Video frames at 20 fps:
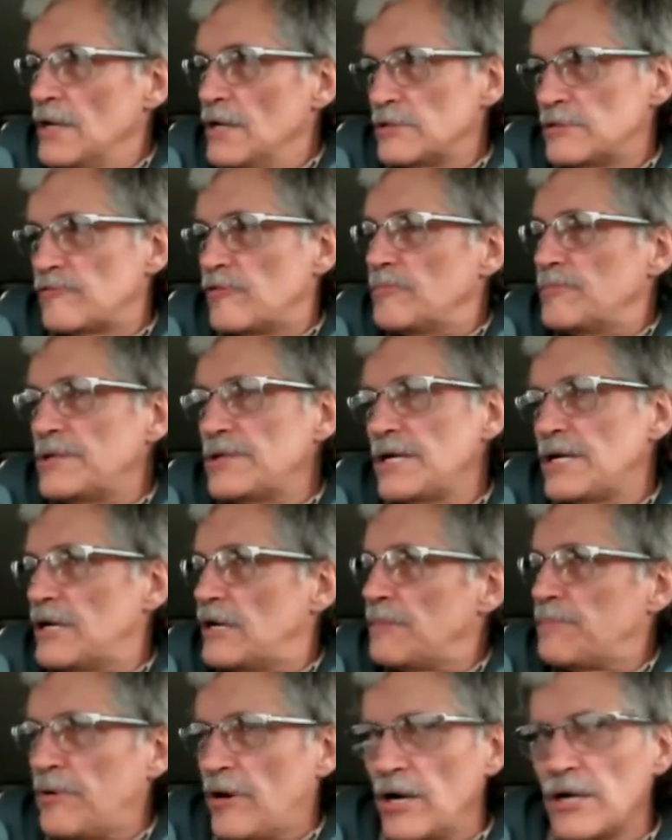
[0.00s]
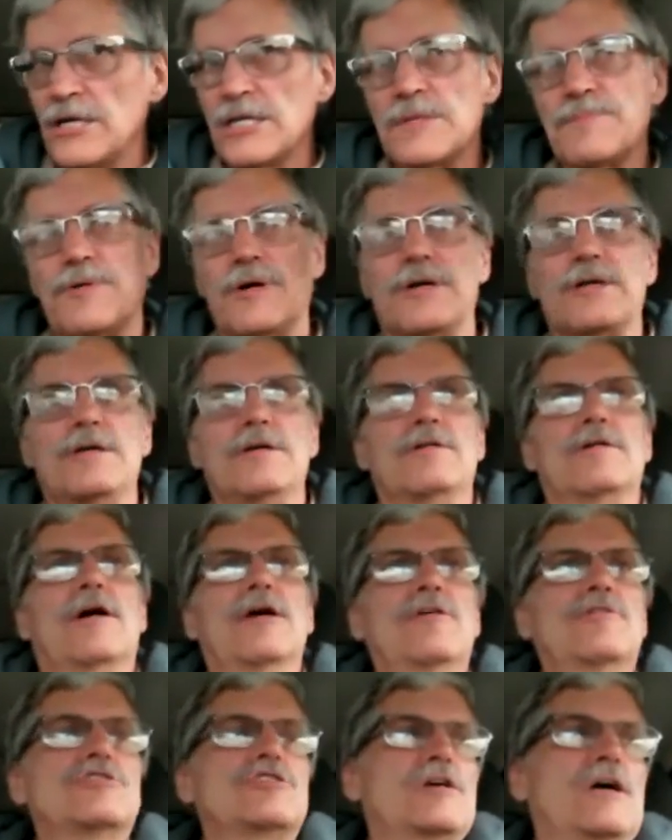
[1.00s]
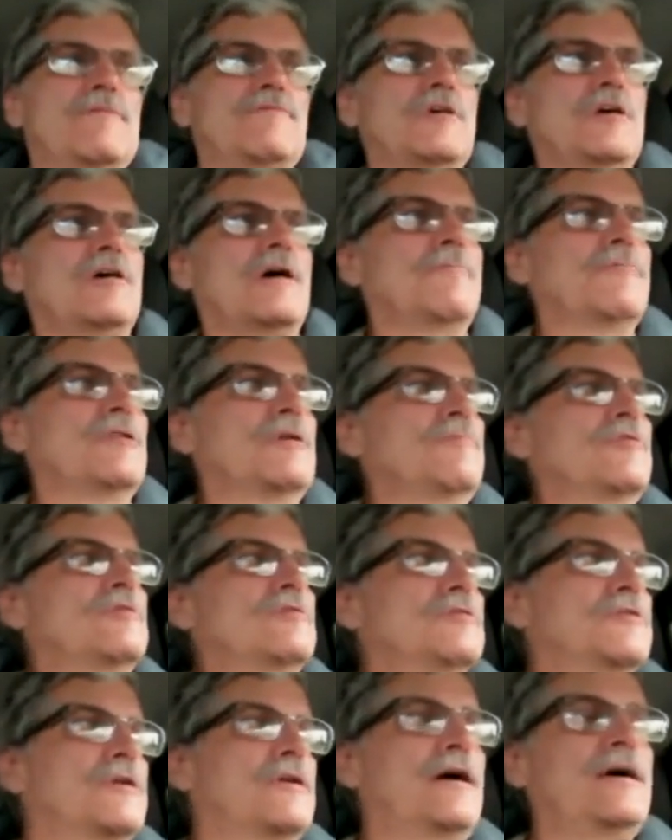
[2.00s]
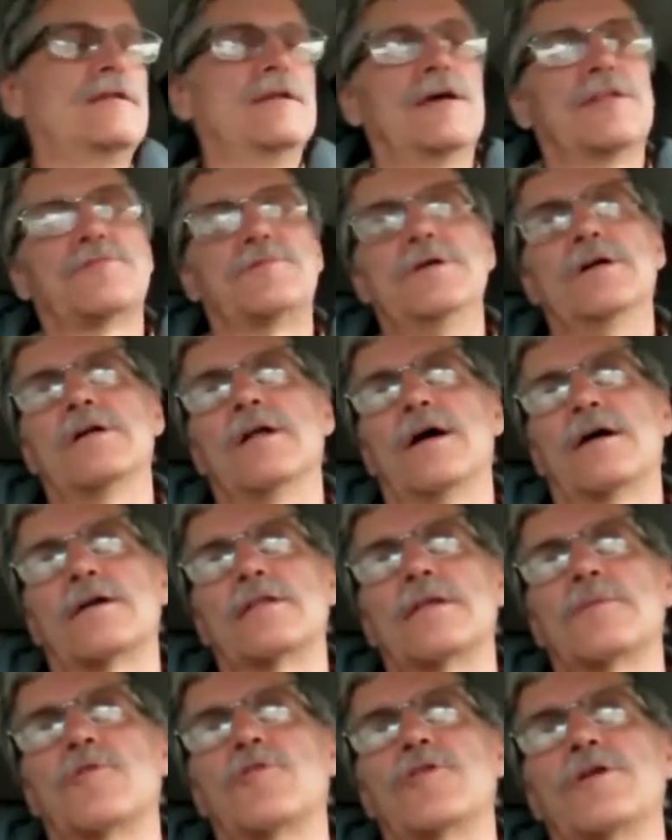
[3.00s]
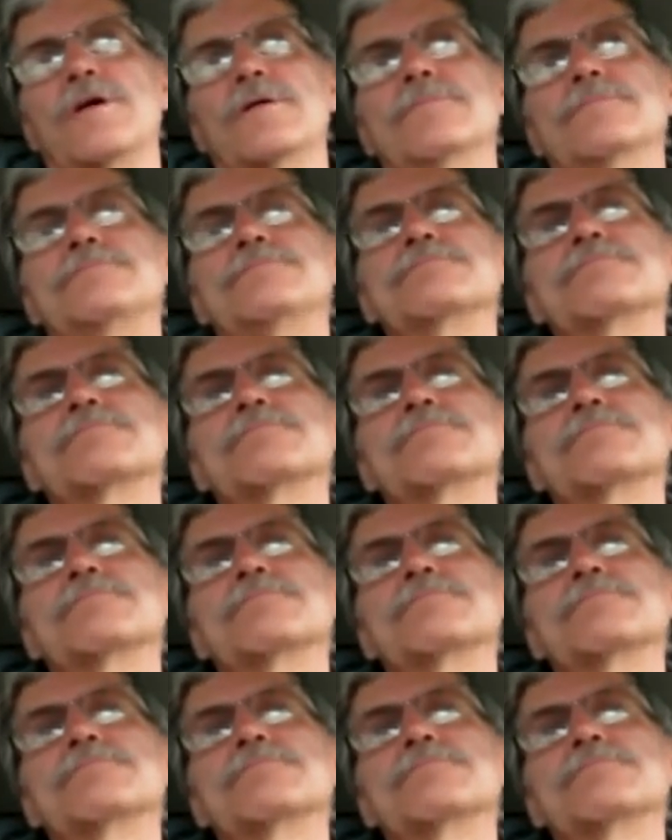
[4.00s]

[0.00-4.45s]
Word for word: So for me to get a parking spot here, I usually have to come in the middle of the night, like 3 o'clock in the morning.